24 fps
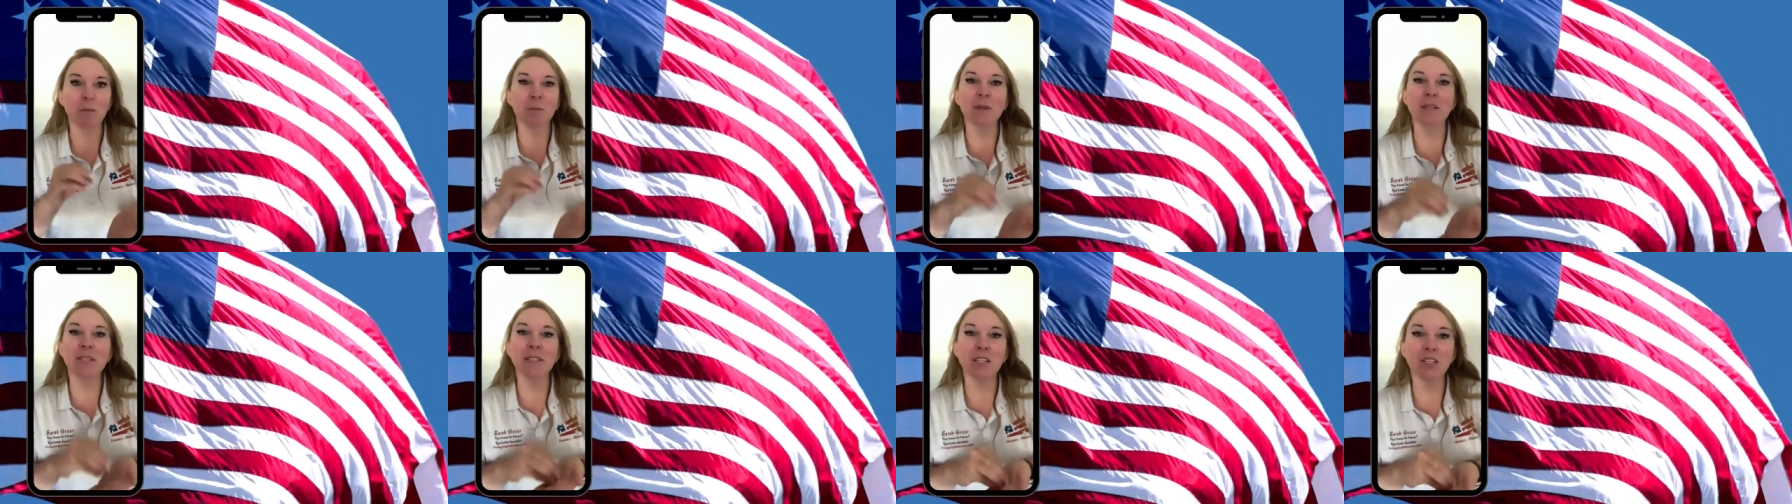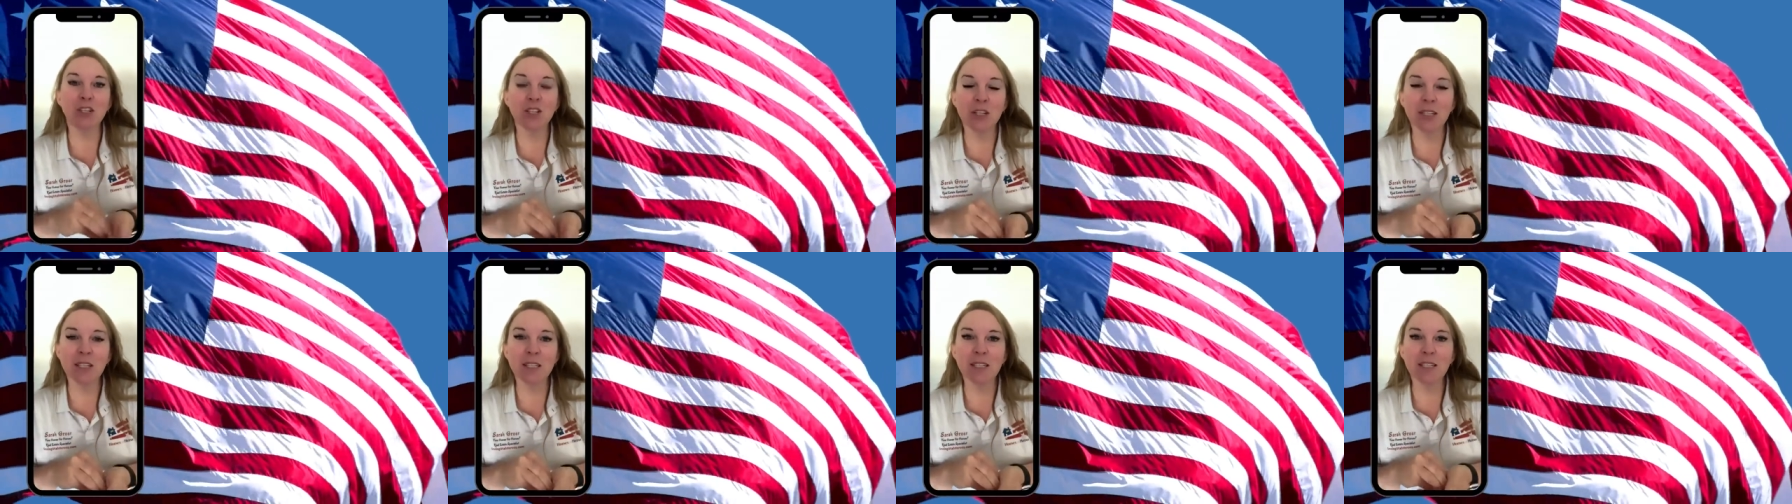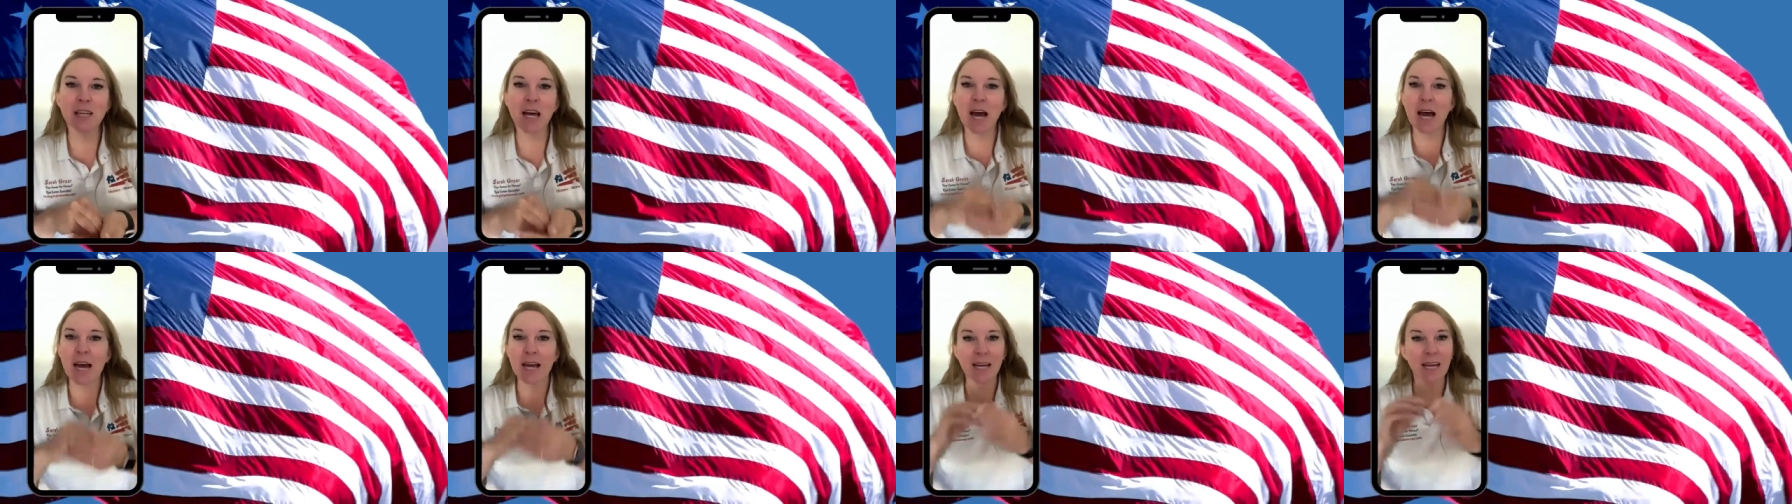positions
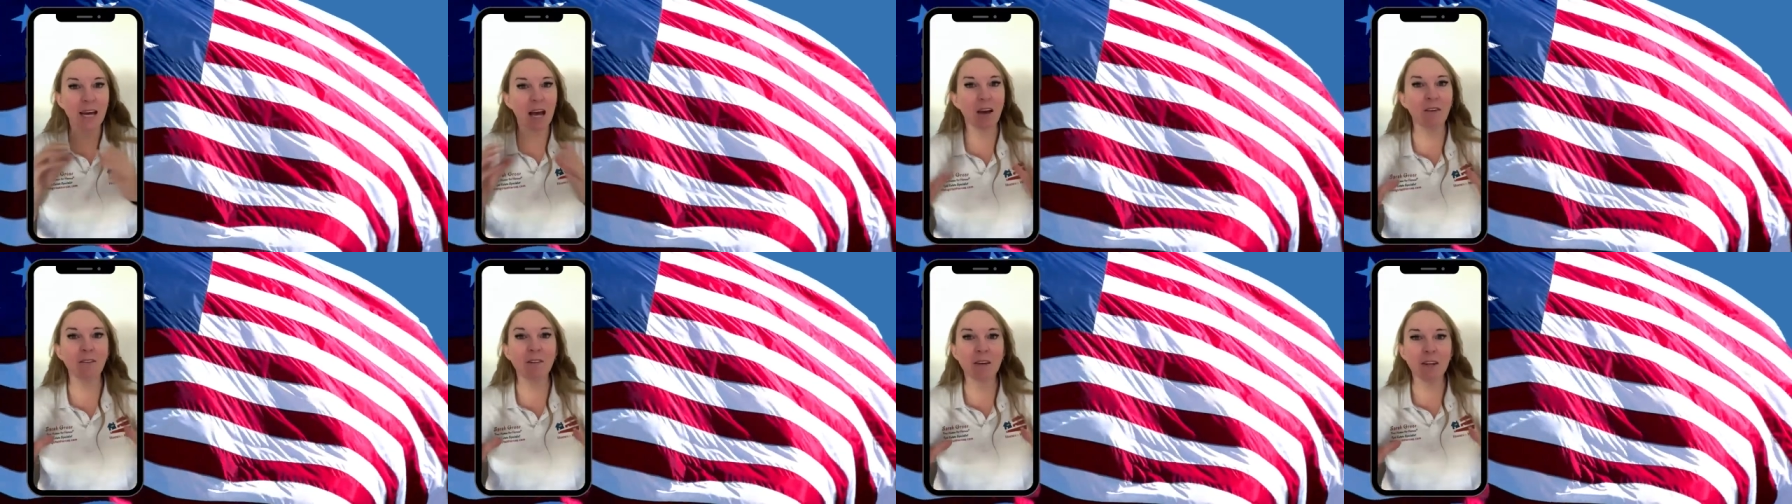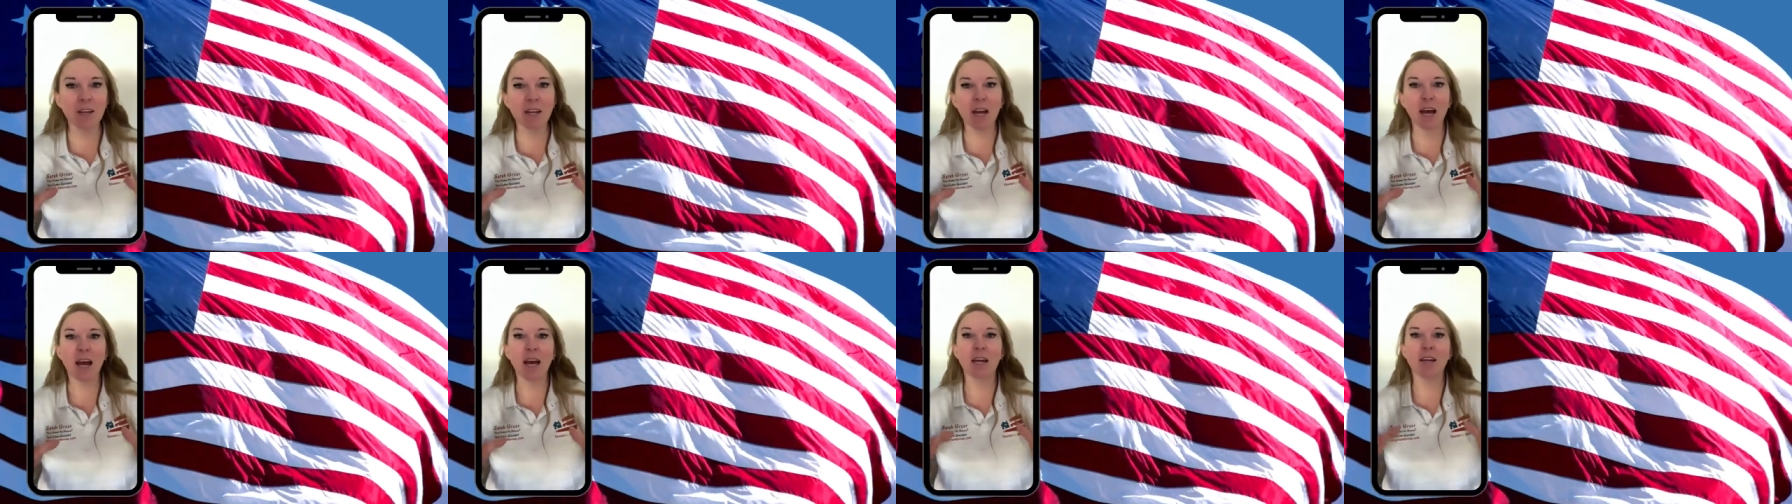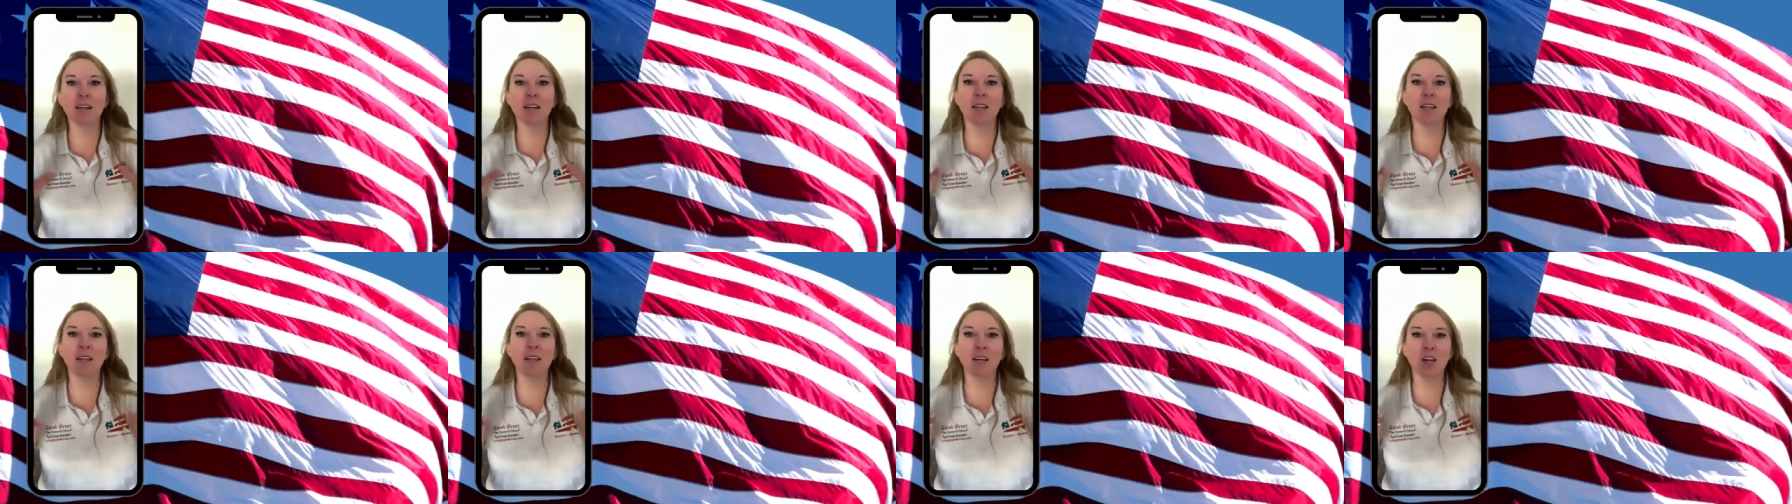are covered
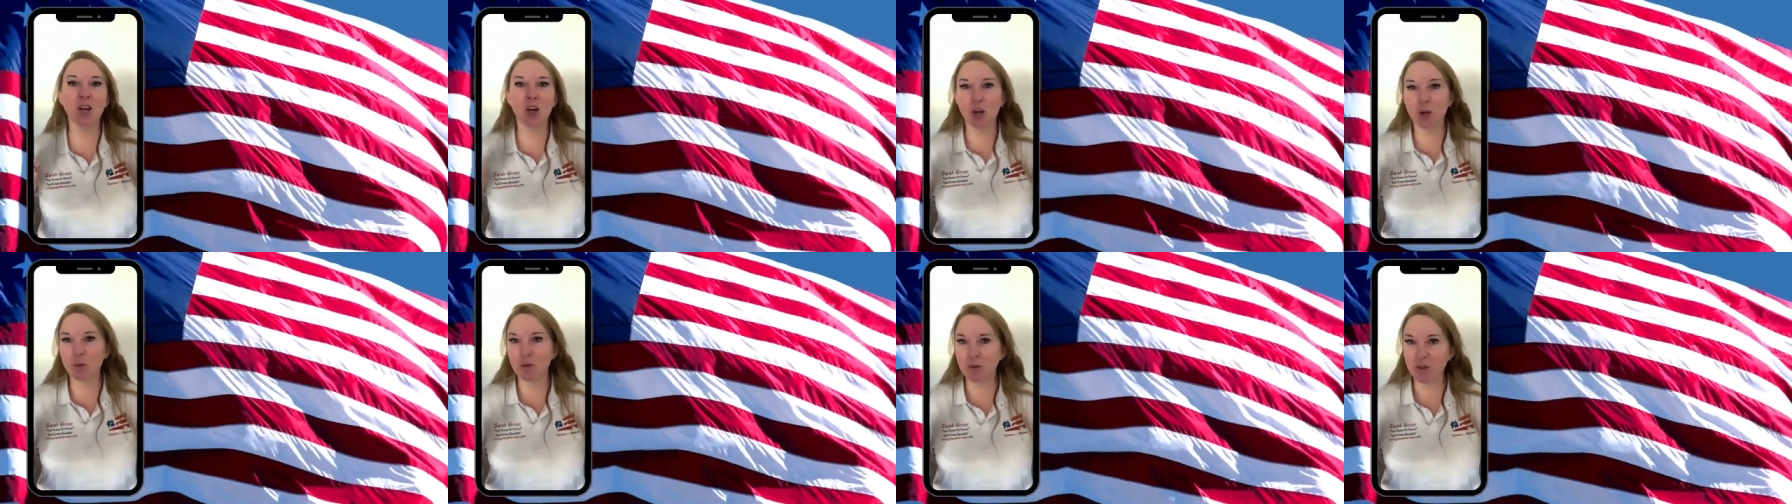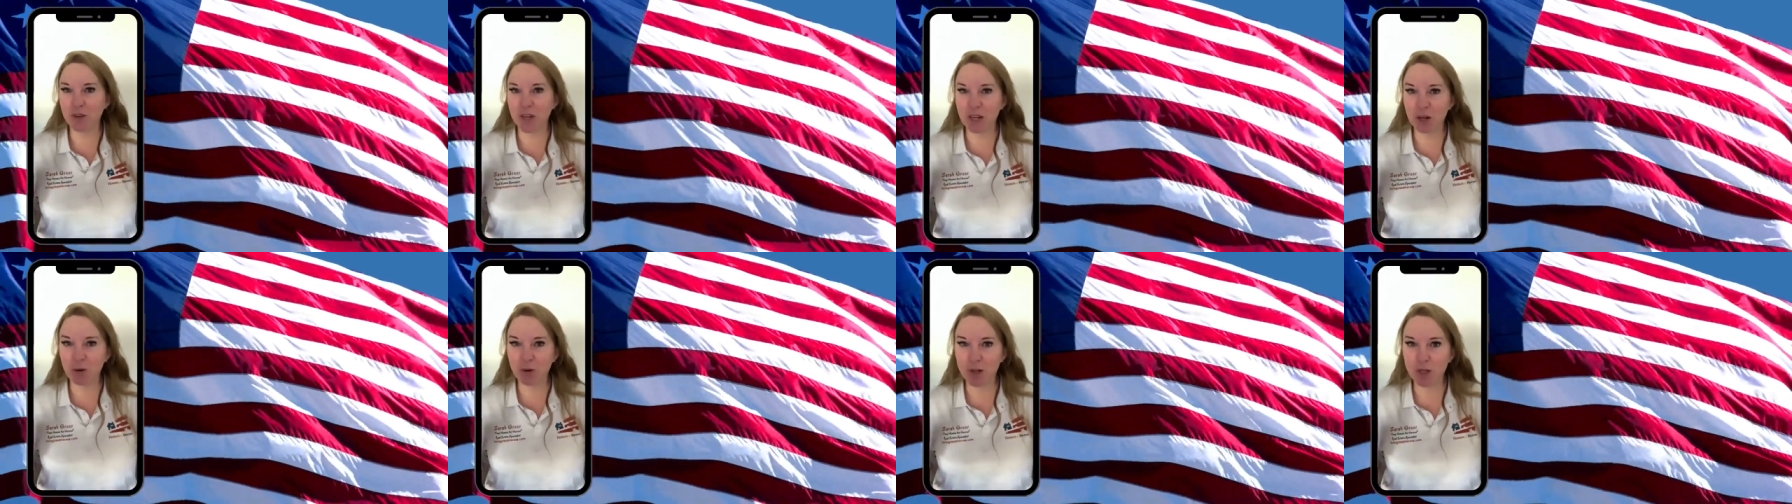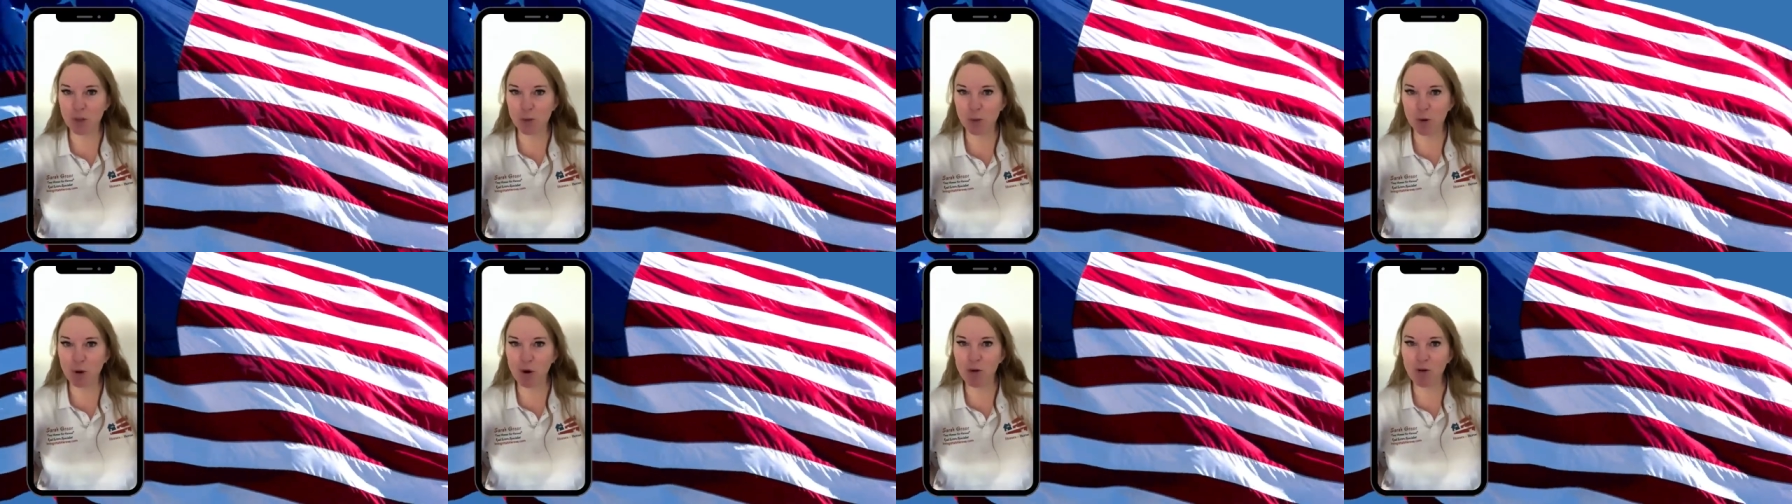under the Homes for Heroes
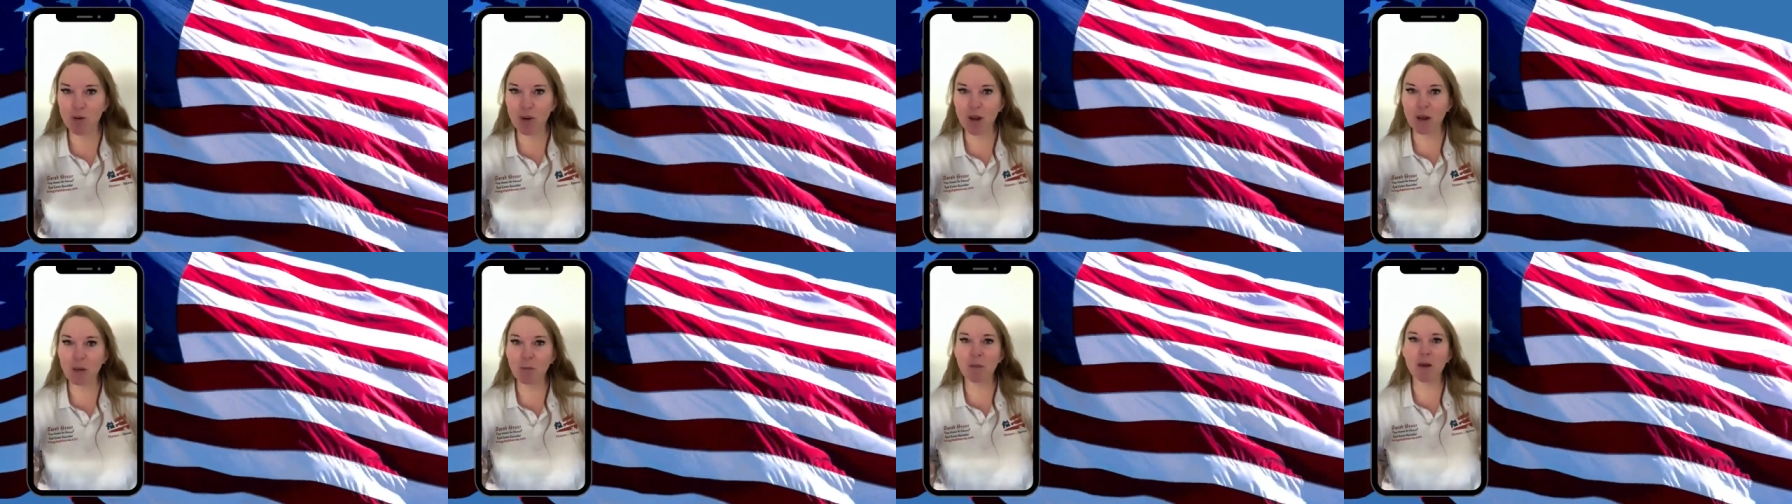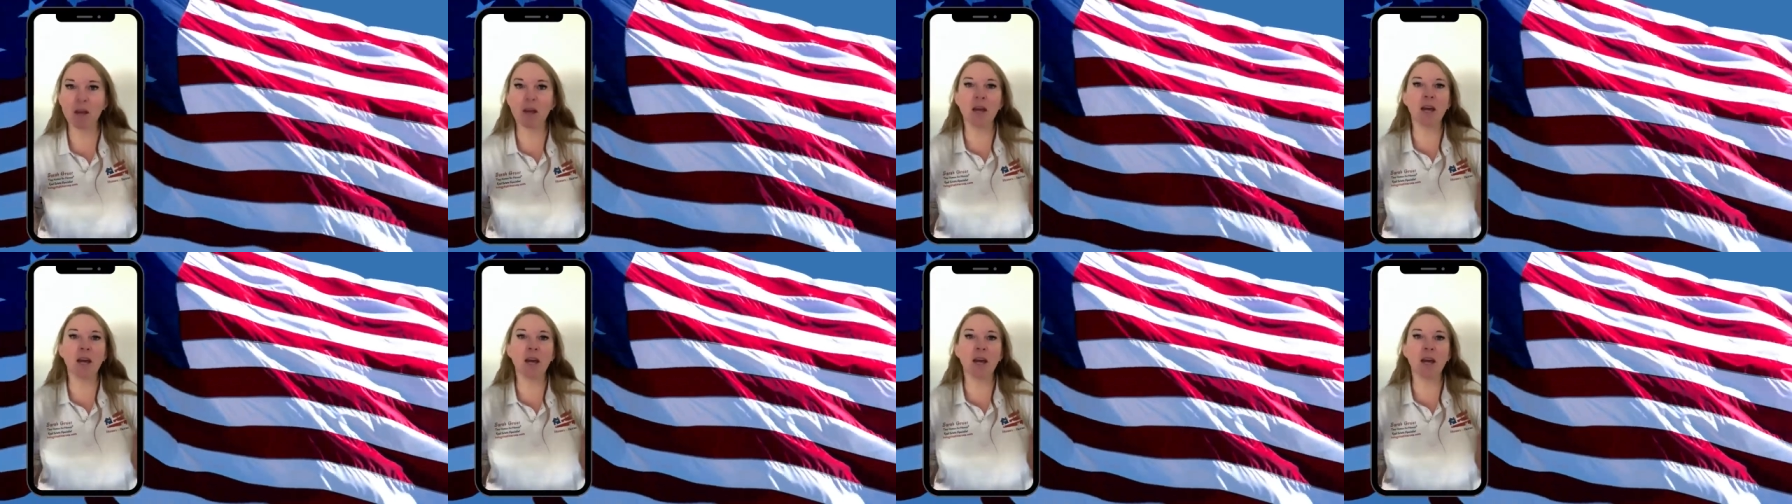program,